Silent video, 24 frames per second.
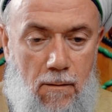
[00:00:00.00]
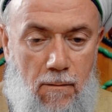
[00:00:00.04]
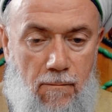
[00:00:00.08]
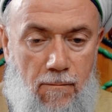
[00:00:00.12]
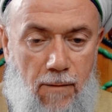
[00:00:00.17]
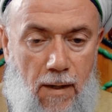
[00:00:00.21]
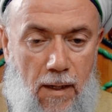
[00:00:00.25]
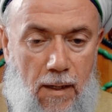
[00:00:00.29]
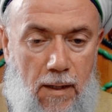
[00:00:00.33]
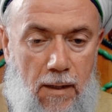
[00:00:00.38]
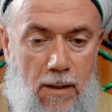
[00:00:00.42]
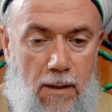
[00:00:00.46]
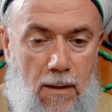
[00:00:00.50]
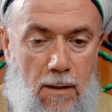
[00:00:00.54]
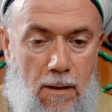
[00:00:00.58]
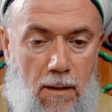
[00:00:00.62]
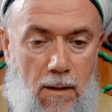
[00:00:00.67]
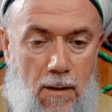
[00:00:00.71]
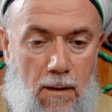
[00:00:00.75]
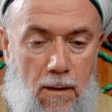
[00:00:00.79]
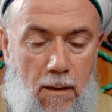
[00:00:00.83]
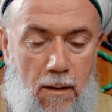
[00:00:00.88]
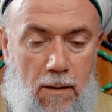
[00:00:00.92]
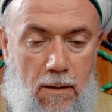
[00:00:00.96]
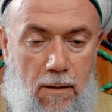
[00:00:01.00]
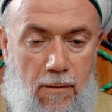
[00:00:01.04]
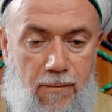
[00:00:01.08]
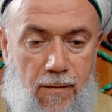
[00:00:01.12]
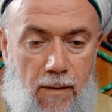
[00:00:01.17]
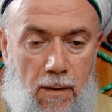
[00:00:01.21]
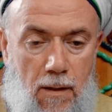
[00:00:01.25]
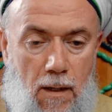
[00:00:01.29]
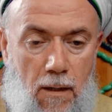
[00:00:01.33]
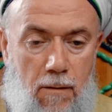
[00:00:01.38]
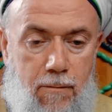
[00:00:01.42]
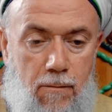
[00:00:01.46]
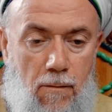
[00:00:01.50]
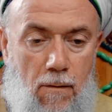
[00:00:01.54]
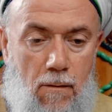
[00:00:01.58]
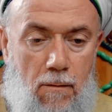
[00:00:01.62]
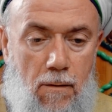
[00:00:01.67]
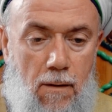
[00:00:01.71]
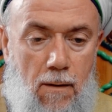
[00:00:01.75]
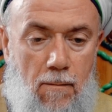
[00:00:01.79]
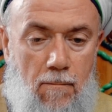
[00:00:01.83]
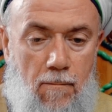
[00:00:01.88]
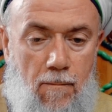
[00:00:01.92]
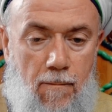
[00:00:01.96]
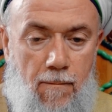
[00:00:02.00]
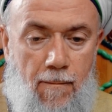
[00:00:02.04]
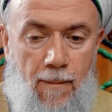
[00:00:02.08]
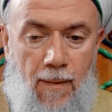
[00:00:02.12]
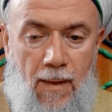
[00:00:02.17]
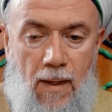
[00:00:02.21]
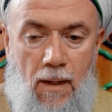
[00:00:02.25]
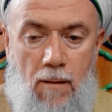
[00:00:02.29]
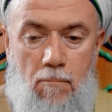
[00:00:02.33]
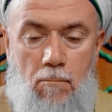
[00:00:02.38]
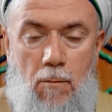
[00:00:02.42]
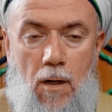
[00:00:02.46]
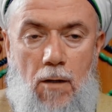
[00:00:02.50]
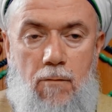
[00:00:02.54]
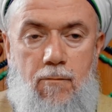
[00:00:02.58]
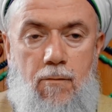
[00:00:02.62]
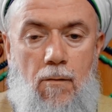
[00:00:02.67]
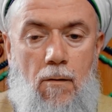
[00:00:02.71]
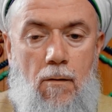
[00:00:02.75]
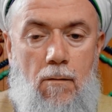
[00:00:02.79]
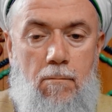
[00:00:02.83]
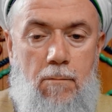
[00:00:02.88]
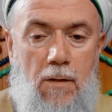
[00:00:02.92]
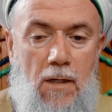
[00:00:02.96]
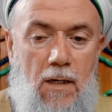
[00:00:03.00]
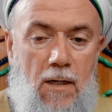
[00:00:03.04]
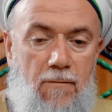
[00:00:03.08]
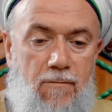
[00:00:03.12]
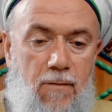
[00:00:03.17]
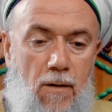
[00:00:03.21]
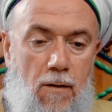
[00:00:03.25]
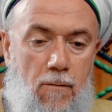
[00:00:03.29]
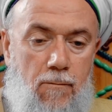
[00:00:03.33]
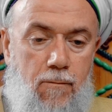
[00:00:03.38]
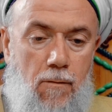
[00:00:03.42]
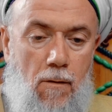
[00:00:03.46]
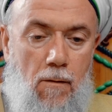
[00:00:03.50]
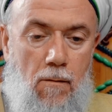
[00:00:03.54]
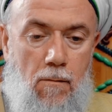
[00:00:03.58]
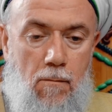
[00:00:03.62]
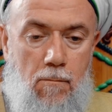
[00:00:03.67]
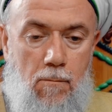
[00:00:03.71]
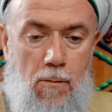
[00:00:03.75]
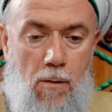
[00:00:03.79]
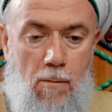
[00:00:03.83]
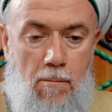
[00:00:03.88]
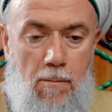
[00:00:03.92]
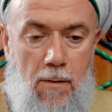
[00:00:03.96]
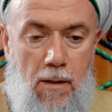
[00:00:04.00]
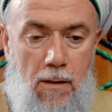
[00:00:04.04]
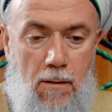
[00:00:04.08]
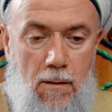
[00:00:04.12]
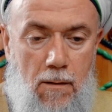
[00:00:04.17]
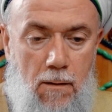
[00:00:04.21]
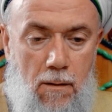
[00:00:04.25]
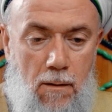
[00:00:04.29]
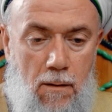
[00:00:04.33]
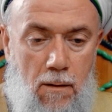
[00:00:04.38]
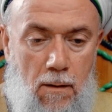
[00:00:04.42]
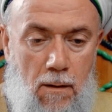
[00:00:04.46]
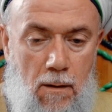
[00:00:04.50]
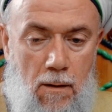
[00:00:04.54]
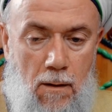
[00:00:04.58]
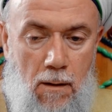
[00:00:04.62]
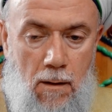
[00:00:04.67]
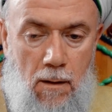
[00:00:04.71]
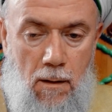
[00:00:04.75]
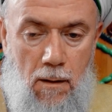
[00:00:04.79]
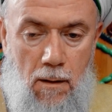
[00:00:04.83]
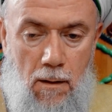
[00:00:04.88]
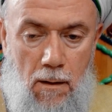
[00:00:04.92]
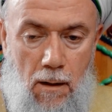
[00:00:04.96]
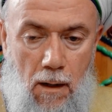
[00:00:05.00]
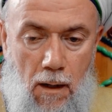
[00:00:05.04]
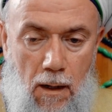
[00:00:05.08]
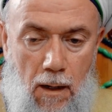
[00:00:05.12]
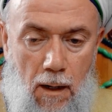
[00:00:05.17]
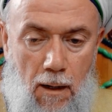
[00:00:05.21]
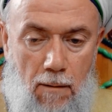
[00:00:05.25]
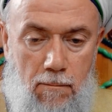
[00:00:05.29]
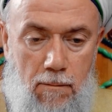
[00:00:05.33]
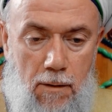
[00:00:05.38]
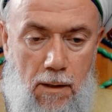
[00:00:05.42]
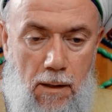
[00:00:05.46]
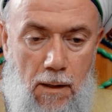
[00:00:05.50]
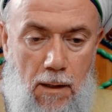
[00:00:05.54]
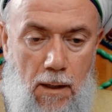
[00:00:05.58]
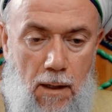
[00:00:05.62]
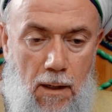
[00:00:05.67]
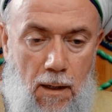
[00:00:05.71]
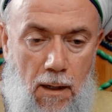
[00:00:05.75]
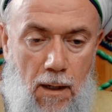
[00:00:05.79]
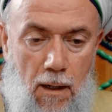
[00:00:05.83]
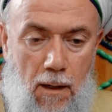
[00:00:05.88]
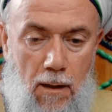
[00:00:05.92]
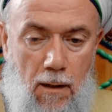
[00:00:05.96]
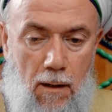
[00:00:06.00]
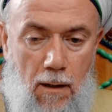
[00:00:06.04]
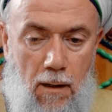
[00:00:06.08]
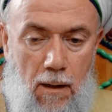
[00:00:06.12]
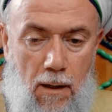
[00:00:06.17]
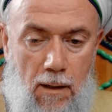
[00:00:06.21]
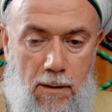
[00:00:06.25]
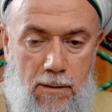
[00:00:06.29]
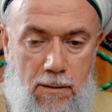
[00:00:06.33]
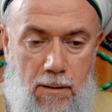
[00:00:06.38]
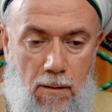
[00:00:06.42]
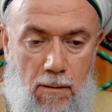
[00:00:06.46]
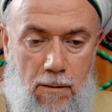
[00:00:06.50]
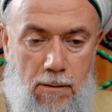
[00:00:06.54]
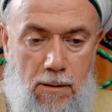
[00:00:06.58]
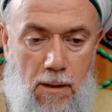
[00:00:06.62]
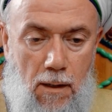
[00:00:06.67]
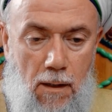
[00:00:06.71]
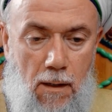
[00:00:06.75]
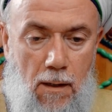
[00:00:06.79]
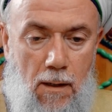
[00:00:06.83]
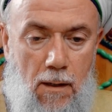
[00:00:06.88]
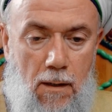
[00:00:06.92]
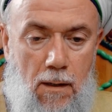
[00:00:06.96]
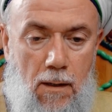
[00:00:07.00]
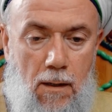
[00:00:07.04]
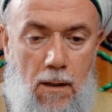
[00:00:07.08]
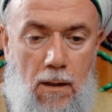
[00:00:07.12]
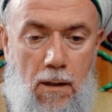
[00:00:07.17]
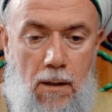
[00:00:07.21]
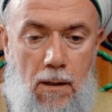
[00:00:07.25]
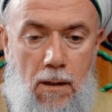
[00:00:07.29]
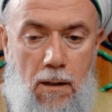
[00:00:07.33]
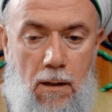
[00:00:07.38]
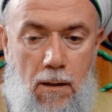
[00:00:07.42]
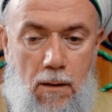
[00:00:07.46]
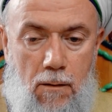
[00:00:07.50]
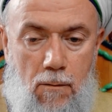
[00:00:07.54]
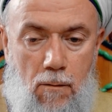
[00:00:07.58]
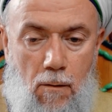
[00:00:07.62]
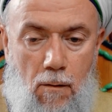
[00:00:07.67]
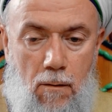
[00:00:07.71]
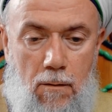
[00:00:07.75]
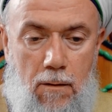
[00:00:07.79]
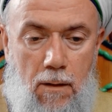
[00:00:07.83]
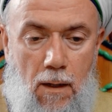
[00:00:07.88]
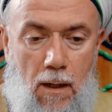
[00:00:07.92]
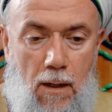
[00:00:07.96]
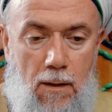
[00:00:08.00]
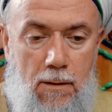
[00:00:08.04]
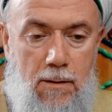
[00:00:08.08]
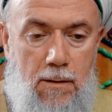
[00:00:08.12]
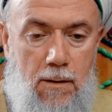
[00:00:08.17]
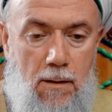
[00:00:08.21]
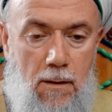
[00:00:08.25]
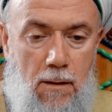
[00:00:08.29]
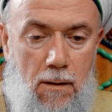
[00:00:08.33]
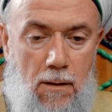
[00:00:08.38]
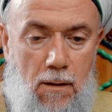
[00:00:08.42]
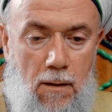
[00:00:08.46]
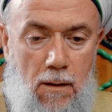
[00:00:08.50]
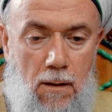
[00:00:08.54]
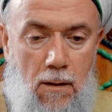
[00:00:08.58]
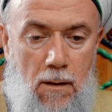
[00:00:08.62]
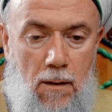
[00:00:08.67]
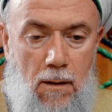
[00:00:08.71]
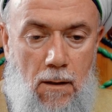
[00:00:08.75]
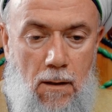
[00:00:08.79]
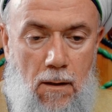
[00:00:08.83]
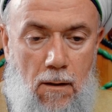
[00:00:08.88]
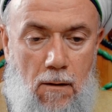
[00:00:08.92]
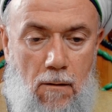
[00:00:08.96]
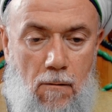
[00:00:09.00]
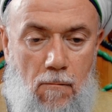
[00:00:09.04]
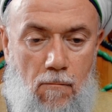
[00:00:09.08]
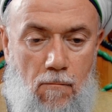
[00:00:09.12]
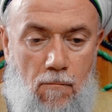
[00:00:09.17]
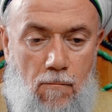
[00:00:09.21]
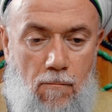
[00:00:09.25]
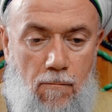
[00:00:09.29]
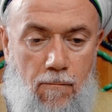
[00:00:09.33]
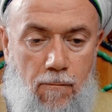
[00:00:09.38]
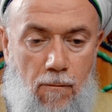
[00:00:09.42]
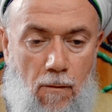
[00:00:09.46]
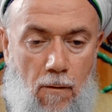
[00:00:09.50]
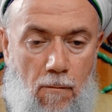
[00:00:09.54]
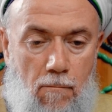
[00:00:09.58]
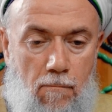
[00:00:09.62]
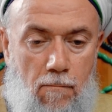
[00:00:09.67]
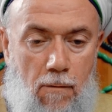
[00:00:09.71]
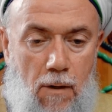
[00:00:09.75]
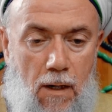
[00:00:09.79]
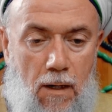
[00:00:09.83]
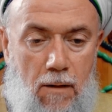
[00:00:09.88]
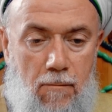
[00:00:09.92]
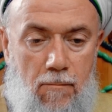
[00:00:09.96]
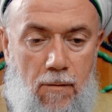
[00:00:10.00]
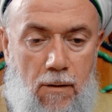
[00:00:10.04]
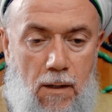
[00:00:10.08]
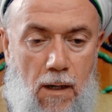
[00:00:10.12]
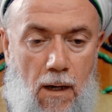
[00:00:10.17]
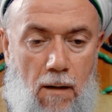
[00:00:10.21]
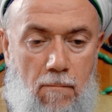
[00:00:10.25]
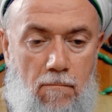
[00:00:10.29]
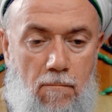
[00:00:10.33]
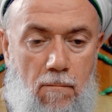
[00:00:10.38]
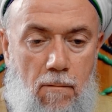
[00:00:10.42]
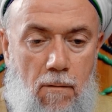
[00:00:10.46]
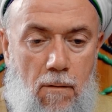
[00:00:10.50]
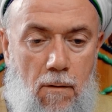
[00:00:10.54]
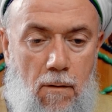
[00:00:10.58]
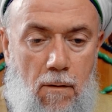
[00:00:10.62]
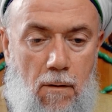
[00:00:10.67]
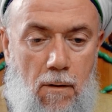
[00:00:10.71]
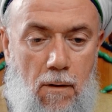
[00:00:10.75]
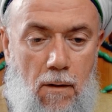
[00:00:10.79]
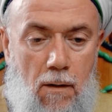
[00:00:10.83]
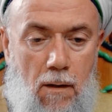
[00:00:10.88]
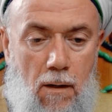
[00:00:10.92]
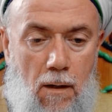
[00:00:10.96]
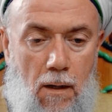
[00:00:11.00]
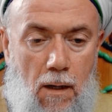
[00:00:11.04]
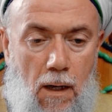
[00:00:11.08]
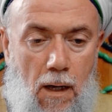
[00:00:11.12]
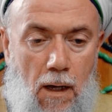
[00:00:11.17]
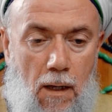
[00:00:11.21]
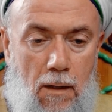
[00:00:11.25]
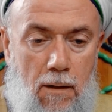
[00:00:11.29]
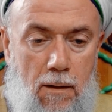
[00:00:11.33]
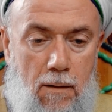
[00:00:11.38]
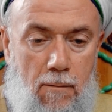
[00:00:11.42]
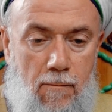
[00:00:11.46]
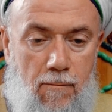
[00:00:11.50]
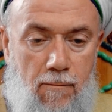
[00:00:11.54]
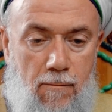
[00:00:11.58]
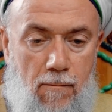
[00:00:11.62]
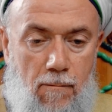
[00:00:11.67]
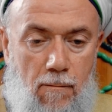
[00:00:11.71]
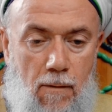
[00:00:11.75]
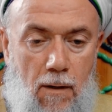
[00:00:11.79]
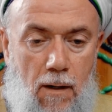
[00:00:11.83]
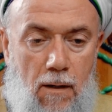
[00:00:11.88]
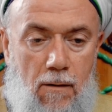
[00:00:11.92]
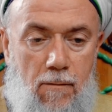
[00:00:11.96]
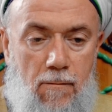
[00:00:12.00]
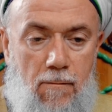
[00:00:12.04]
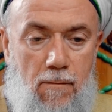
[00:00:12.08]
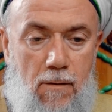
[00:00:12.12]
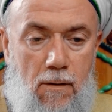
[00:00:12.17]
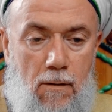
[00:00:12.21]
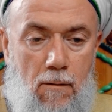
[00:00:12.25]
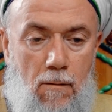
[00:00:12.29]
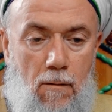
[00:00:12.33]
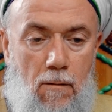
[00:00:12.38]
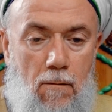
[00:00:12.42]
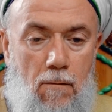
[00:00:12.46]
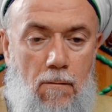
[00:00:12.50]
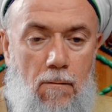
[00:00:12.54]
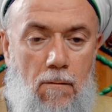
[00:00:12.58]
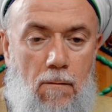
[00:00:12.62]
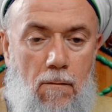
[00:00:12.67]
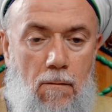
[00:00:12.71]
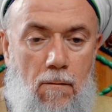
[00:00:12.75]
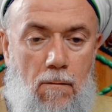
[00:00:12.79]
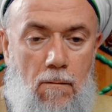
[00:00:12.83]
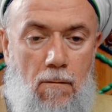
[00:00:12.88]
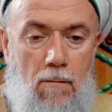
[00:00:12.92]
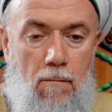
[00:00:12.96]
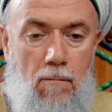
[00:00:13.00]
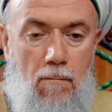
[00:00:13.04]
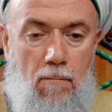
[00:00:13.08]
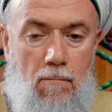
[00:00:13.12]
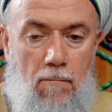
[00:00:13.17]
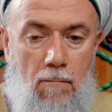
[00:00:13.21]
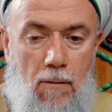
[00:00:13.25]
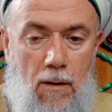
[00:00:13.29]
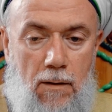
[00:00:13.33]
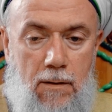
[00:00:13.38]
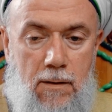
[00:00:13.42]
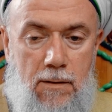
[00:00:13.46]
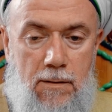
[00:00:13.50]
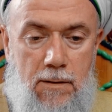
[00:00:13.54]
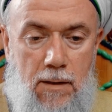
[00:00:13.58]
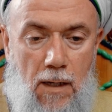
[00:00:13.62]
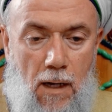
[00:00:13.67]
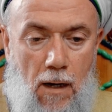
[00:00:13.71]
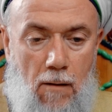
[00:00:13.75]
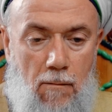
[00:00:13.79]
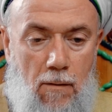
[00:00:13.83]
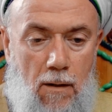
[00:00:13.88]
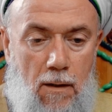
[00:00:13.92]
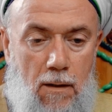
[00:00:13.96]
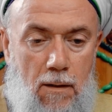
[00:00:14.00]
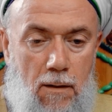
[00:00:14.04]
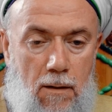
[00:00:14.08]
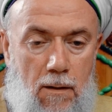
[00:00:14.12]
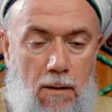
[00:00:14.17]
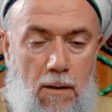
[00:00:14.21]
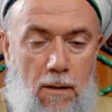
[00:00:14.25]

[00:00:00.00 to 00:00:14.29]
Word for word: Very difficult for them. But for believer, for mu'min, alhamdulillah, Allah Azza wa Jalla, He told us from where we come and where we go, what is our